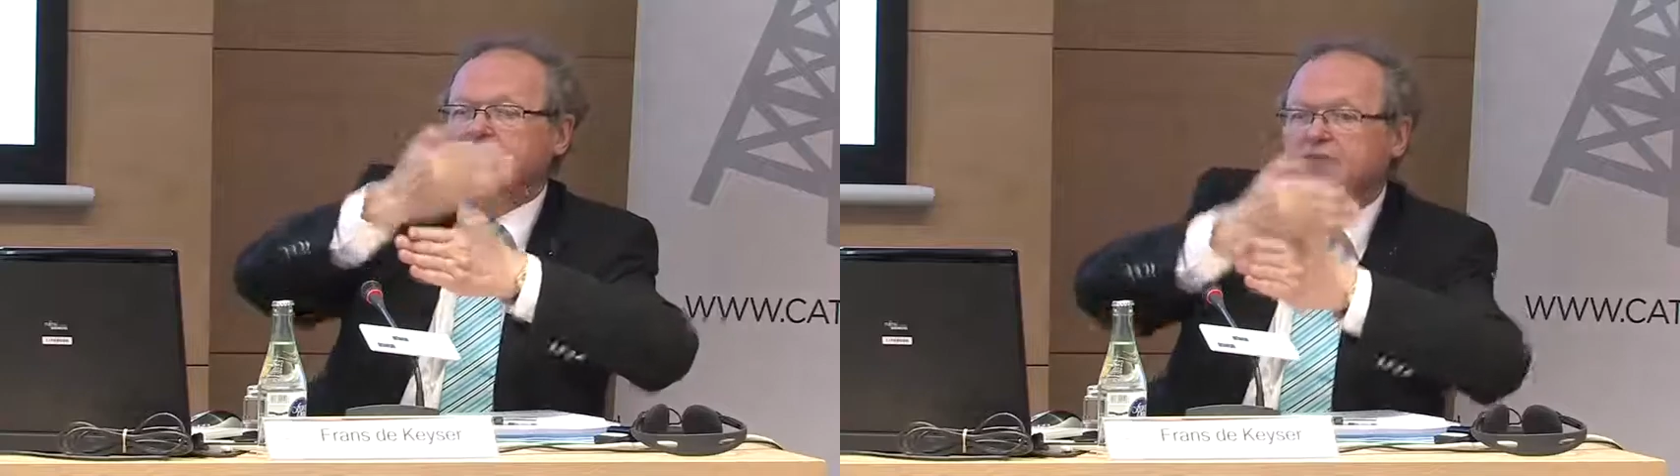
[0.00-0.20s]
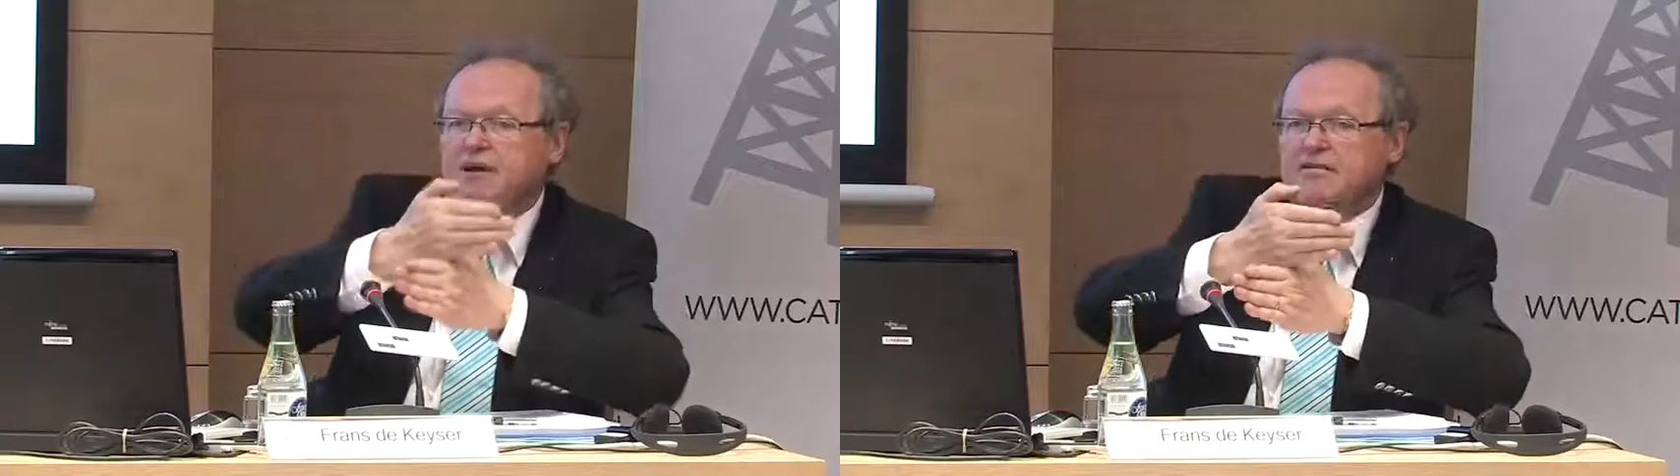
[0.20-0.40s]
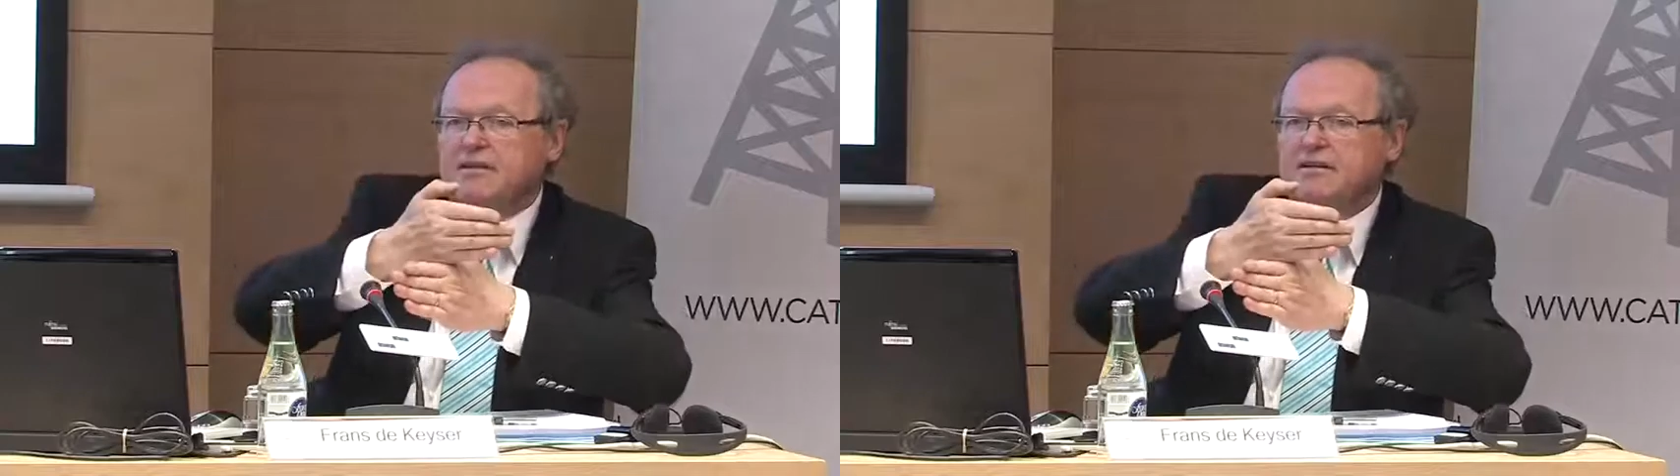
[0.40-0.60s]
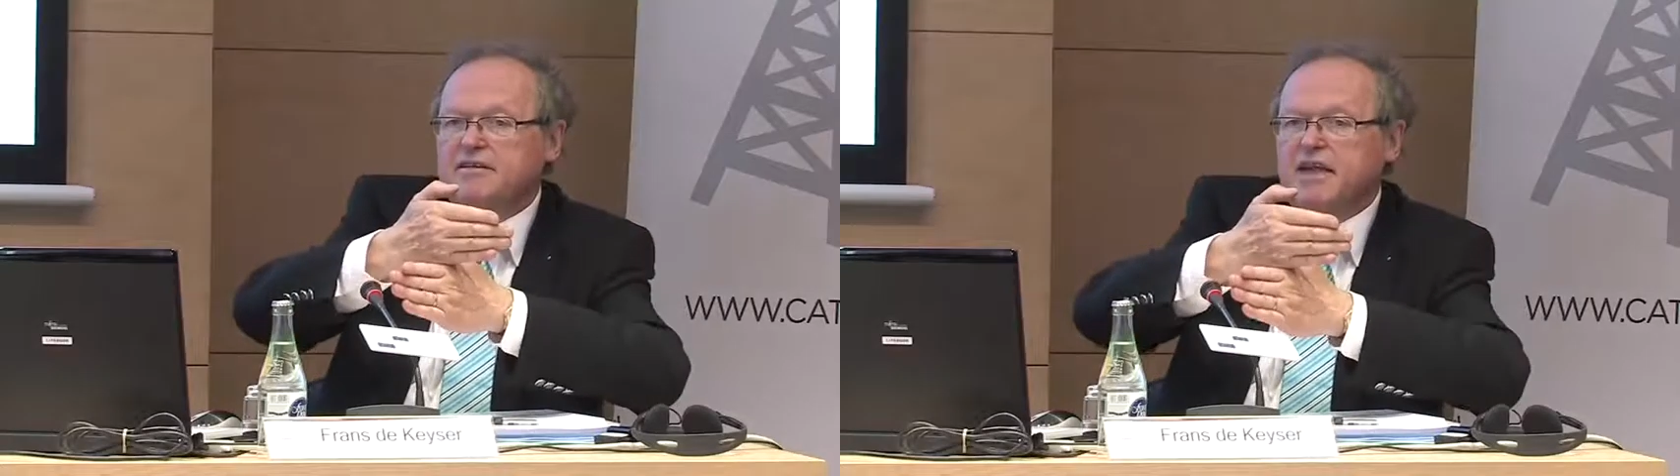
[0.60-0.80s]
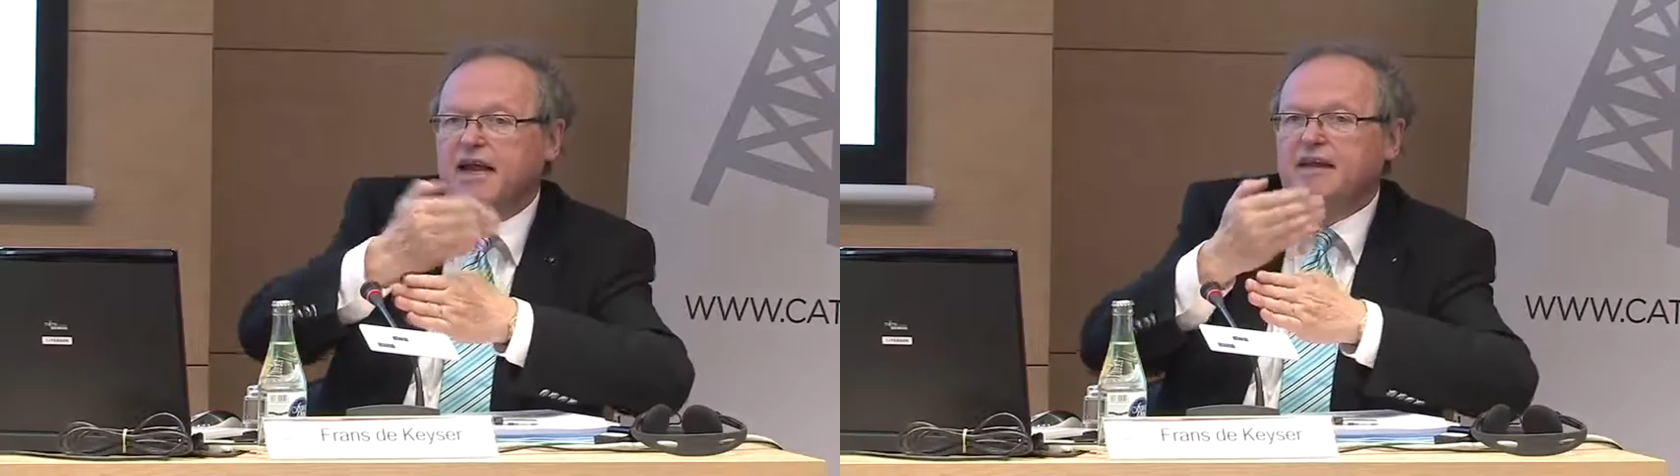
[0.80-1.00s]

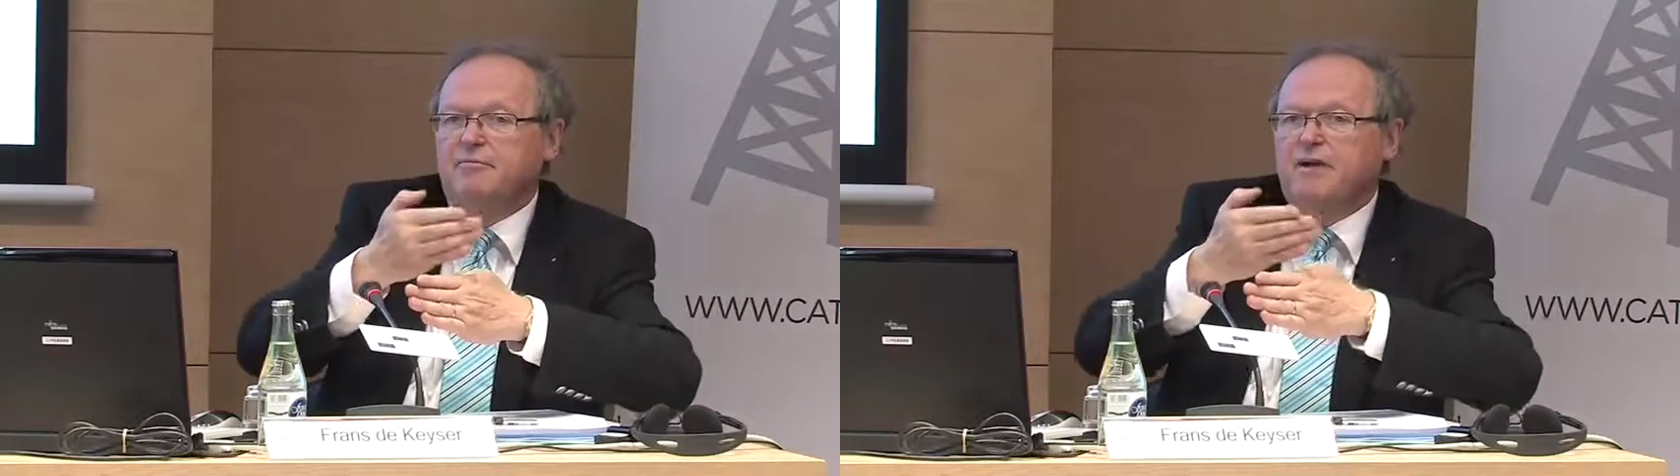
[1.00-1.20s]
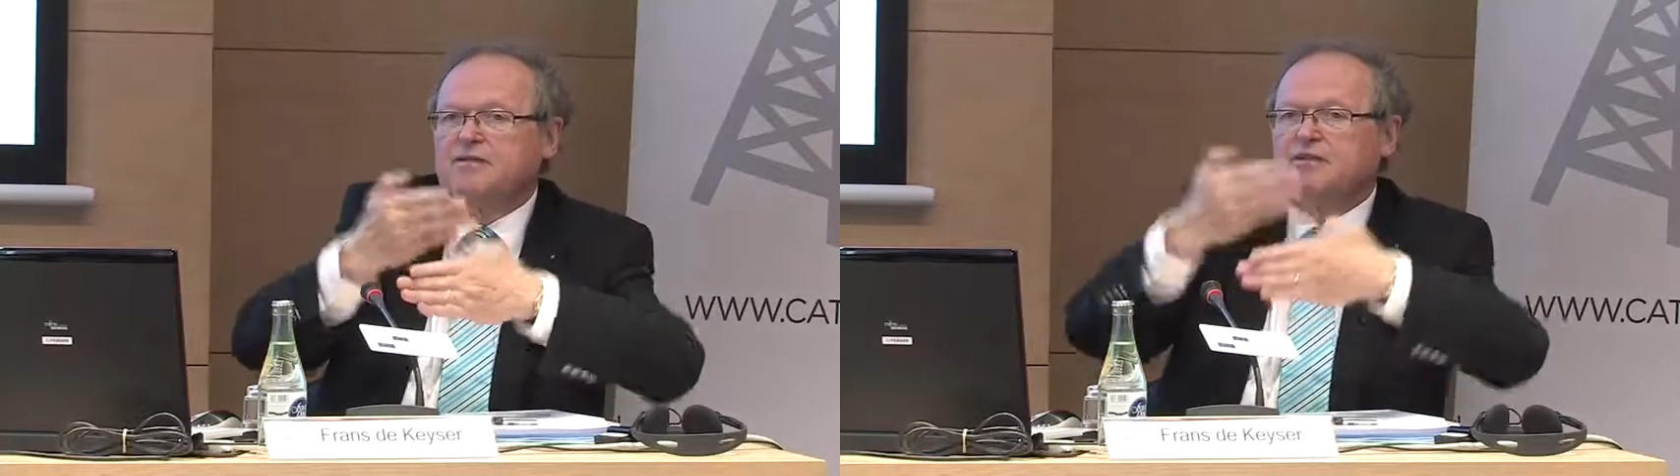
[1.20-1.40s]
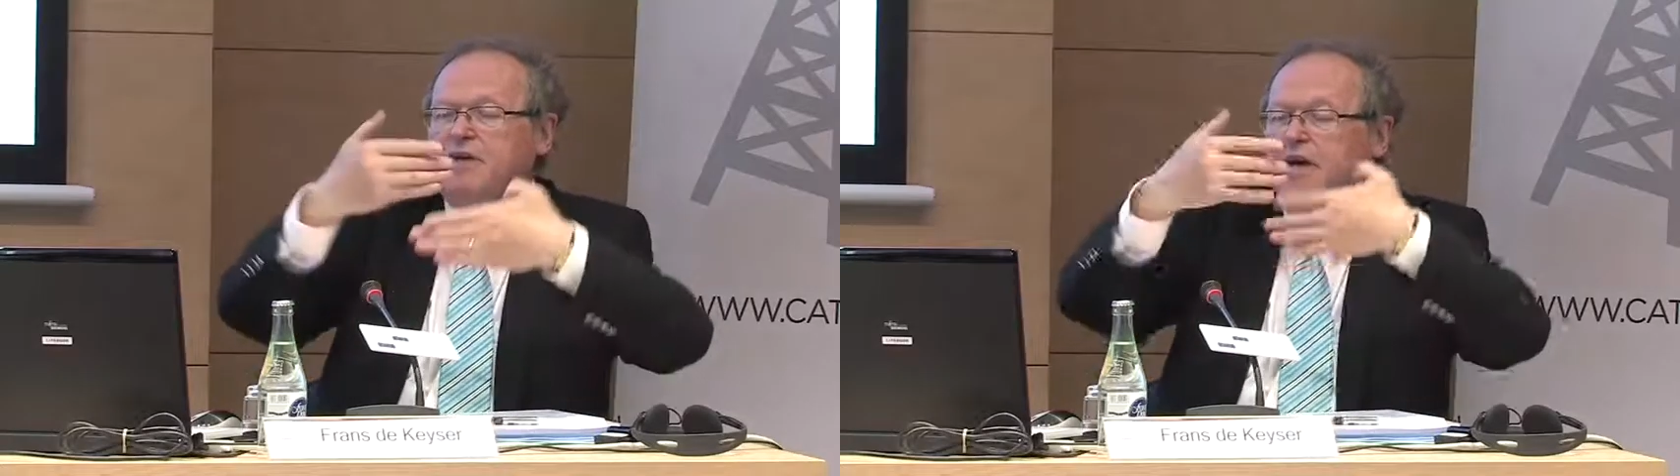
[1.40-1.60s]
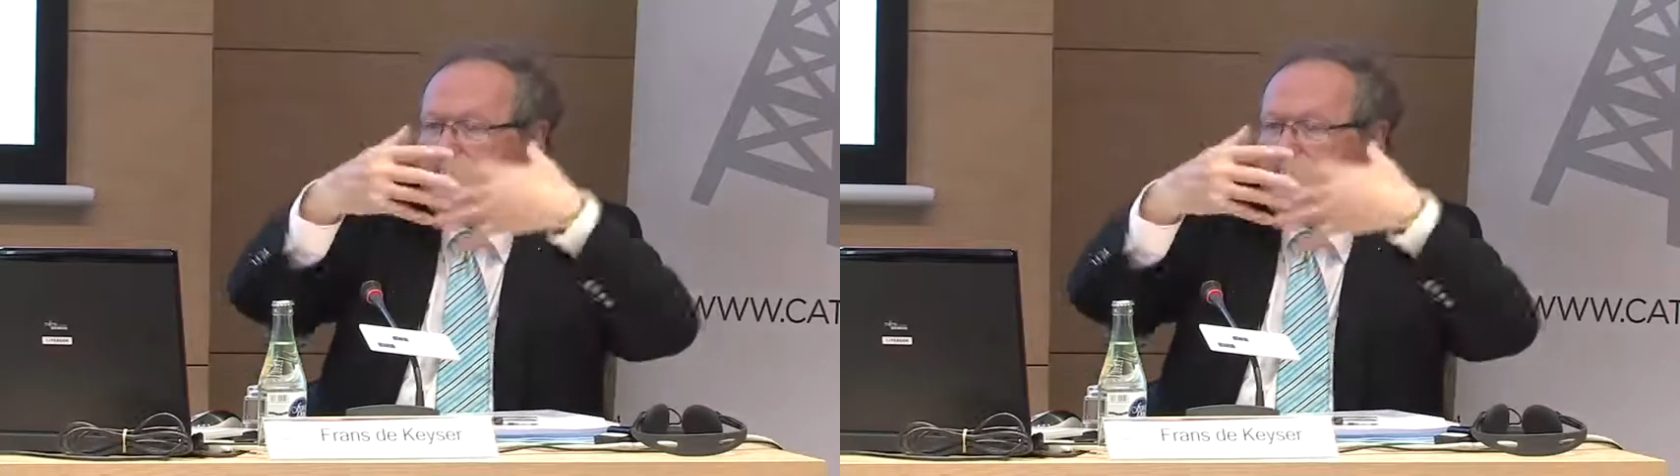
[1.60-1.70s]
surroundings, and in Belgium,